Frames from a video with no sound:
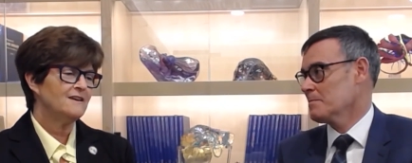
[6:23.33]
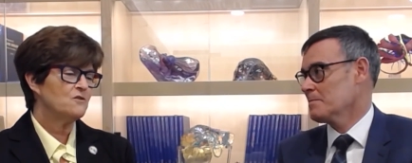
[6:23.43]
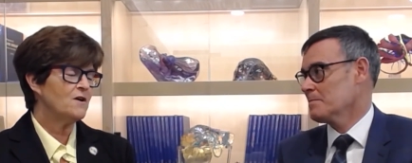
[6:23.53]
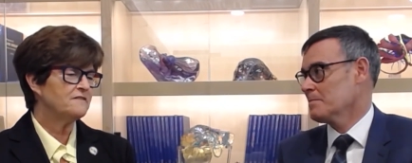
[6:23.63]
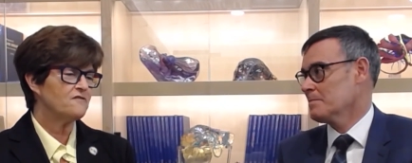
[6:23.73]

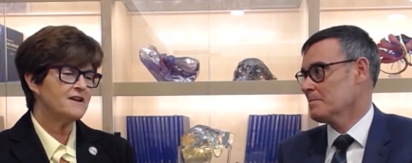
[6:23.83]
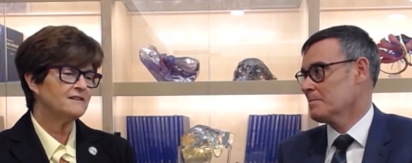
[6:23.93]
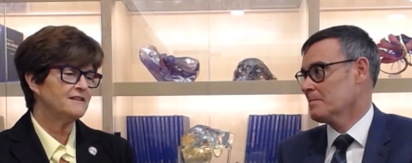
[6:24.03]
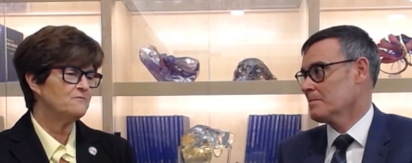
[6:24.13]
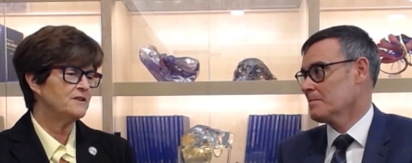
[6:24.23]
Speaker 1: quite
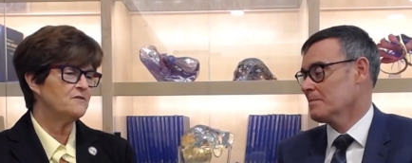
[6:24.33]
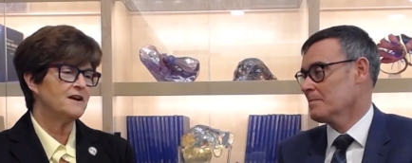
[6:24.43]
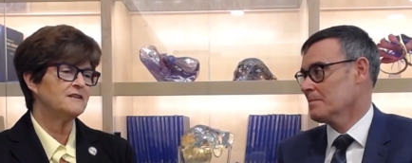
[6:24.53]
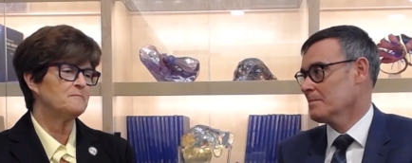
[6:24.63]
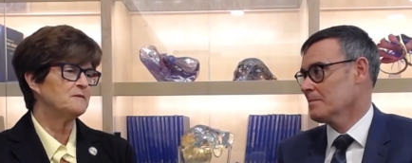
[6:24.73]
frankly, when you
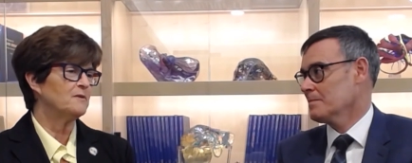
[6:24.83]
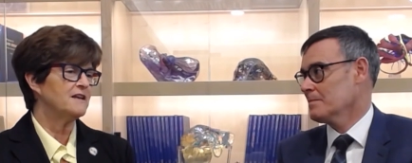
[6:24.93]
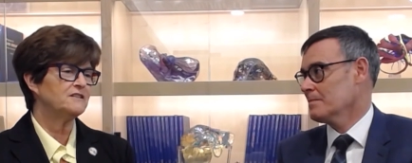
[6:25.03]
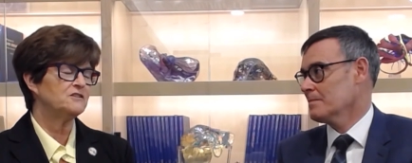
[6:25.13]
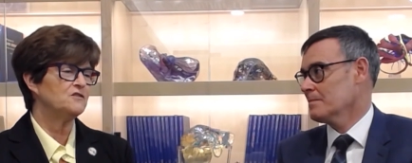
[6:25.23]
end up in
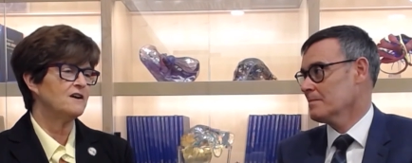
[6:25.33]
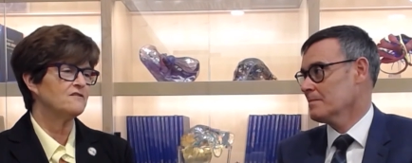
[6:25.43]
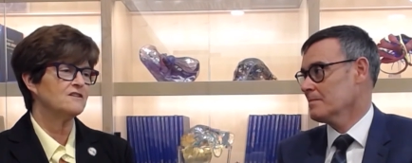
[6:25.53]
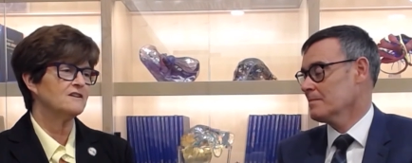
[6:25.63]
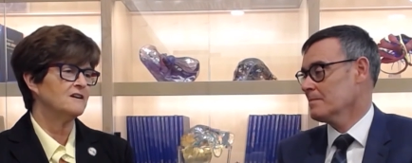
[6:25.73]
places you
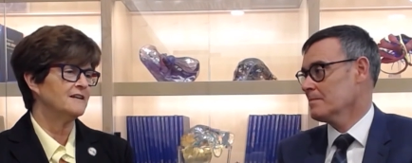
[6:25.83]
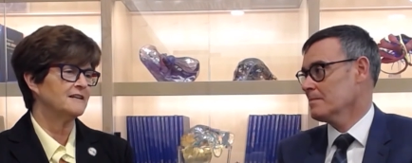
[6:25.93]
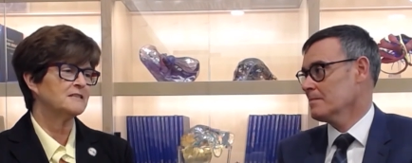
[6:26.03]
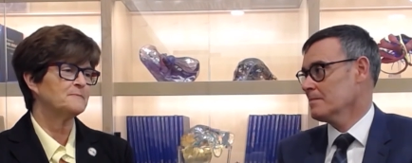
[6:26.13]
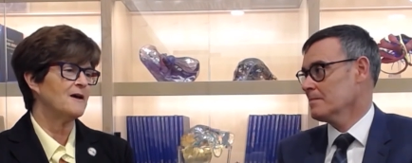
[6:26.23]
never uh,
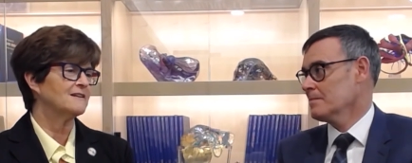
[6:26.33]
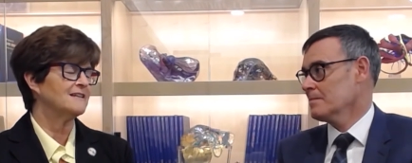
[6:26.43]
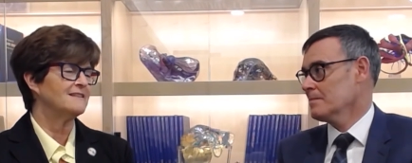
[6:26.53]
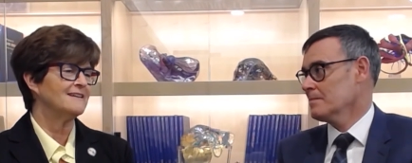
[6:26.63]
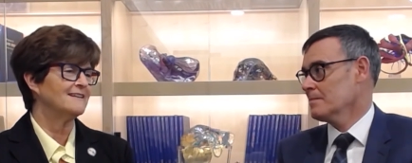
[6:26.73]
expect,
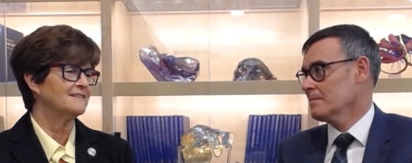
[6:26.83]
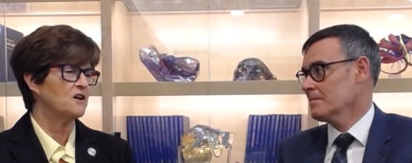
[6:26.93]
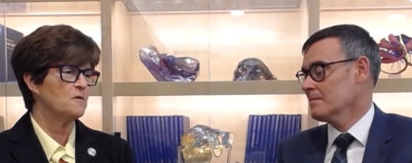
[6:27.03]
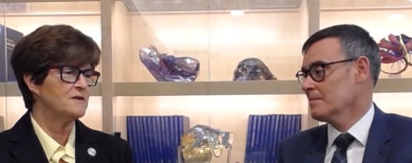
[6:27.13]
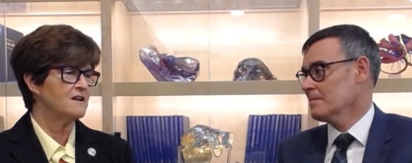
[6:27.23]
I think it's
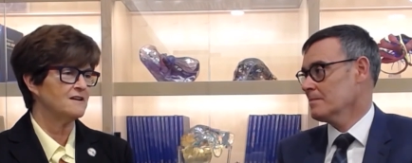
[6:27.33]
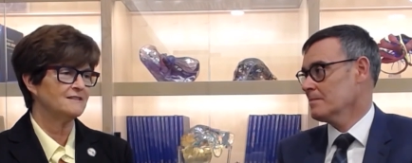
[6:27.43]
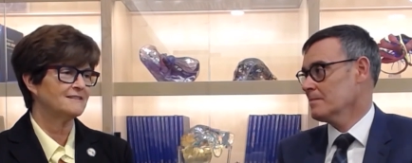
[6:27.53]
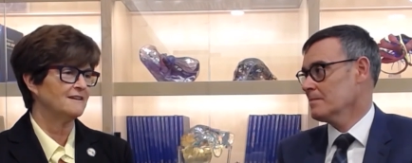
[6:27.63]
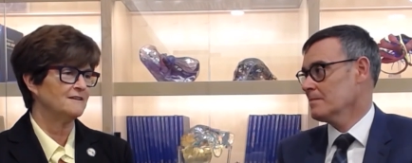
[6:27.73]
all
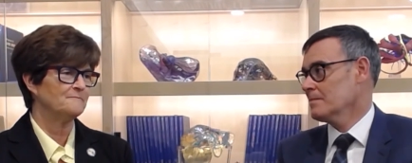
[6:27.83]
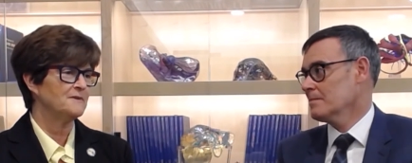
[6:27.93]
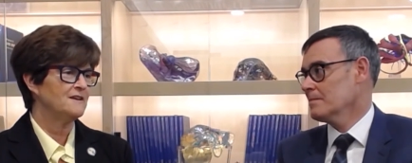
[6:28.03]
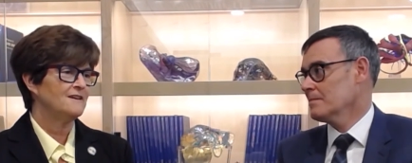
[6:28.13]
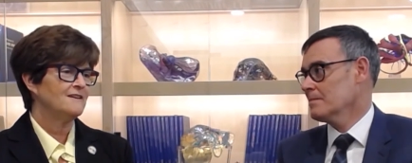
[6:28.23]
because um,
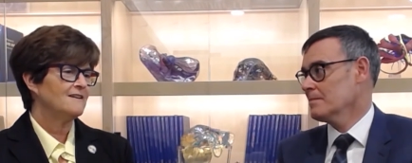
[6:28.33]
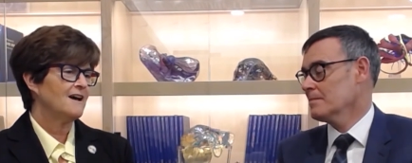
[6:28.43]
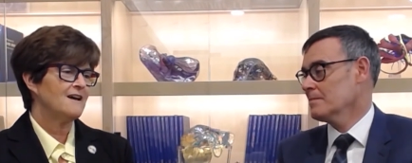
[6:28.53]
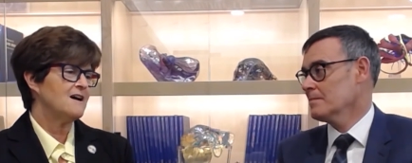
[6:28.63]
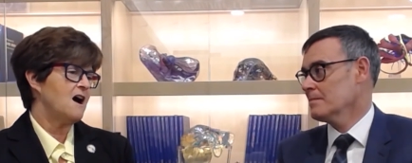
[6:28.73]

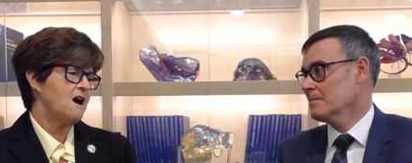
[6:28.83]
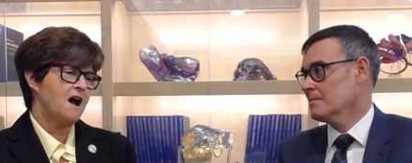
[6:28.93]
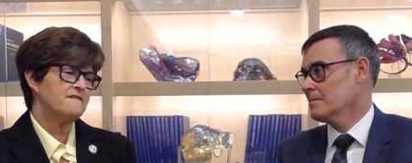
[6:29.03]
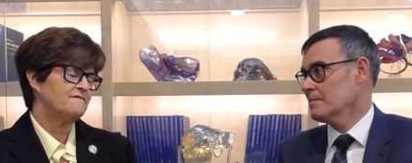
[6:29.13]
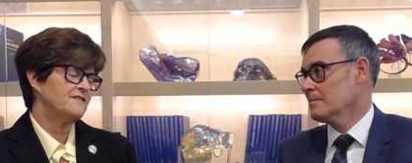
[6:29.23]

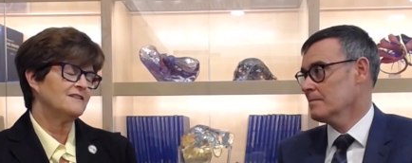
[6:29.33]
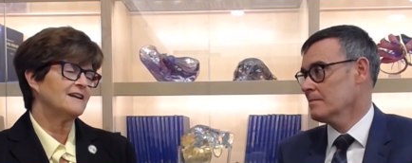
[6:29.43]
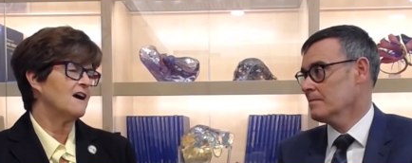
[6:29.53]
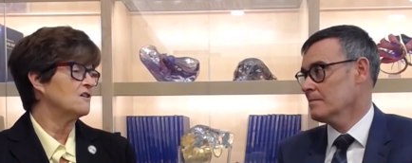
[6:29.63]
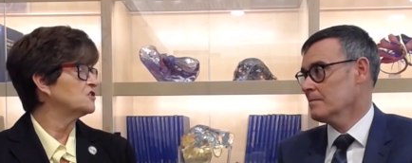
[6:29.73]
I feel
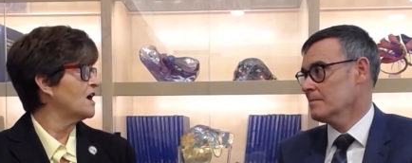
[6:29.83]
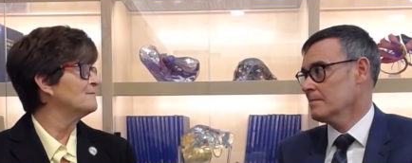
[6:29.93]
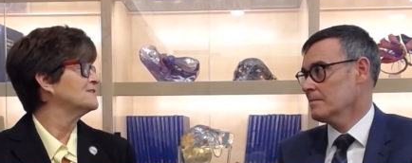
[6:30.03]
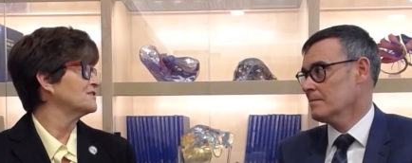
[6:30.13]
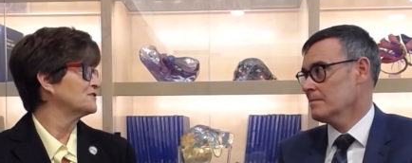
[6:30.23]
like our job
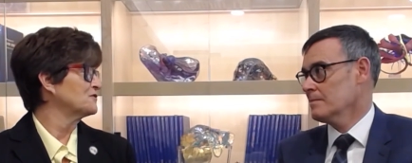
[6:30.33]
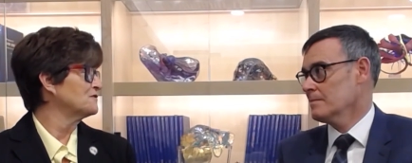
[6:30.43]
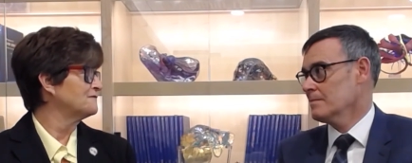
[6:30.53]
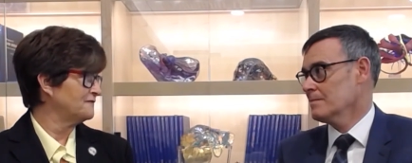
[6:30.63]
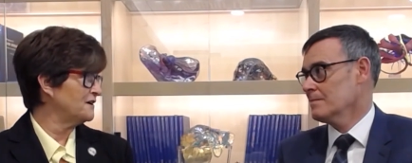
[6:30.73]
is to
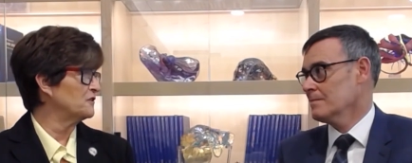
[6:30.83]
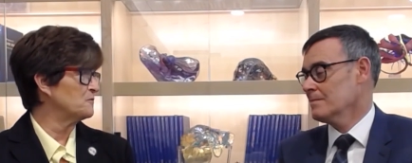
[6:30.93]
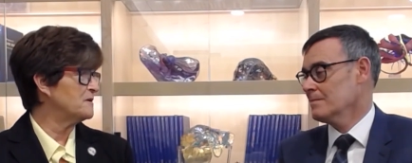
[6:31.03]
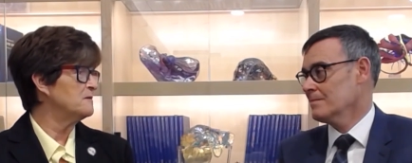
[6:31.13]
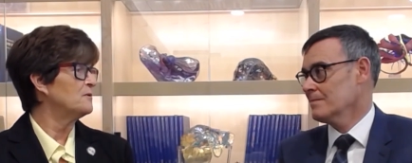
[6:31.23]
serve other
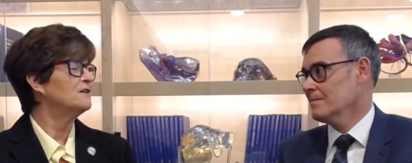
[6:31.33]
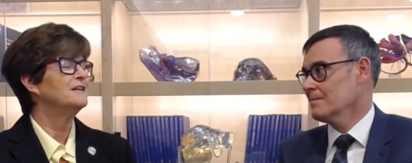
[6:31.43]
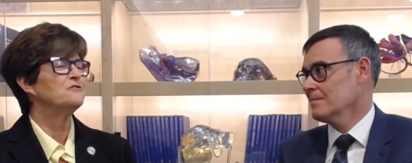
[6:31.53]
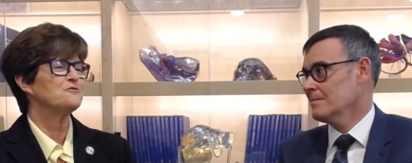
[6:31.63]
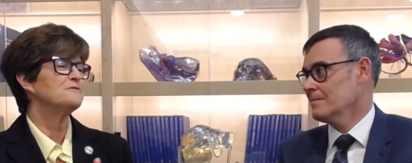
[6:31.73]
people,
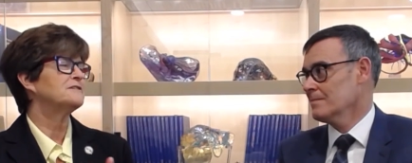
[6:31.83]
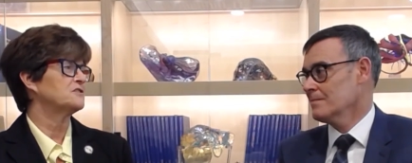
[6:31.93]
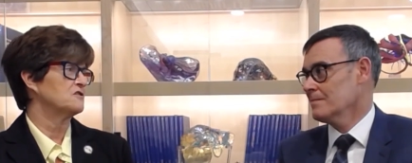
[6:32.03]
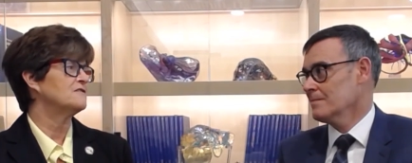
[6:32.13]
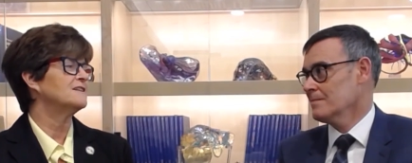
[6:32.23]
and through
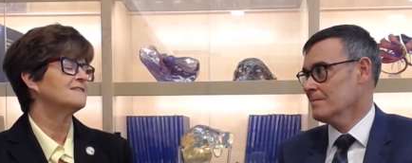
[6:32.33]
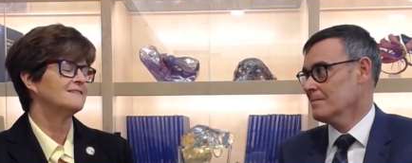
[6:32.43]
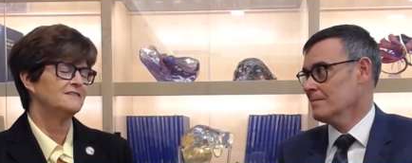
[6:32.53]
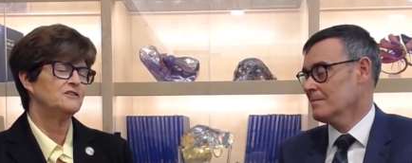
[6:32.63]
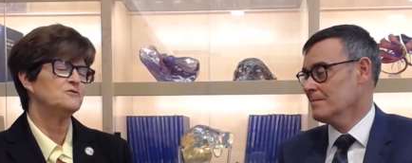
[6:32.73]

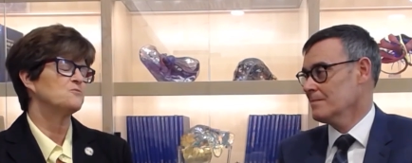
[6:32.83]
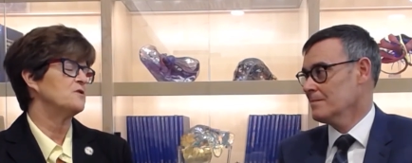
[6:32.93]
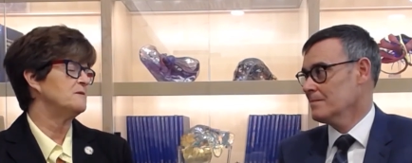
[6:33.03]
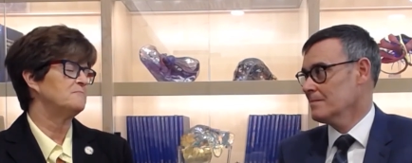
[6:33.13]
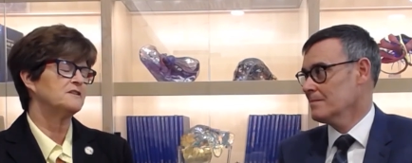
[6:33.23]
service, you
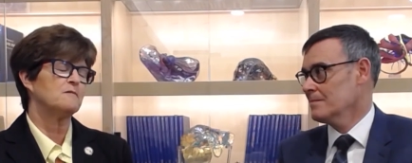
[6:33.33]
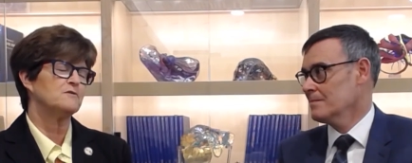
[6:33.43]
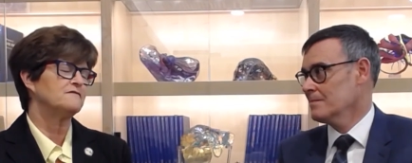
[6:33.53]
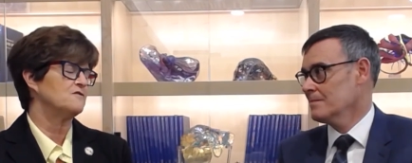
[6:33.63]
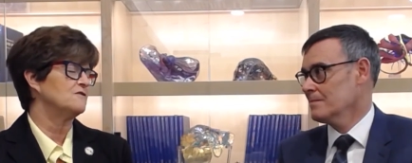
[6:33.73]
reap
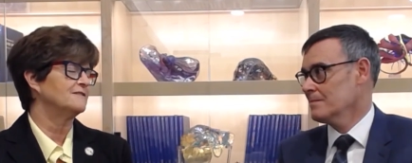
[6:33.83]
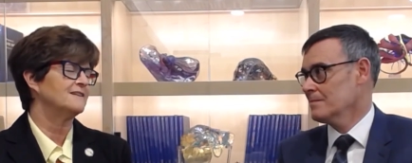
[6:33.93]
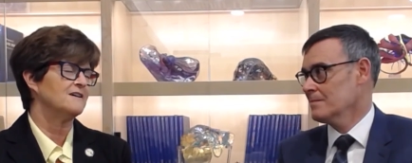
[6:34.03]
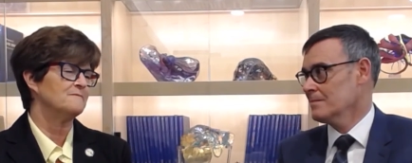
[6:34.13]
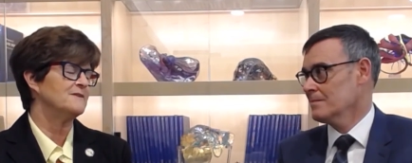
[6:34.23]
double-fold
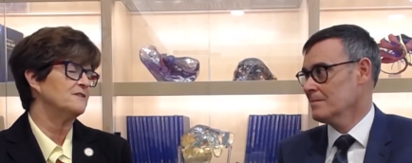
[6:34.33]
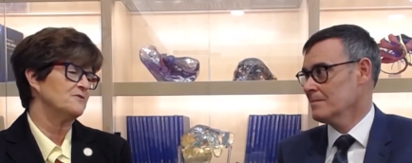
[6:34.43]
um, in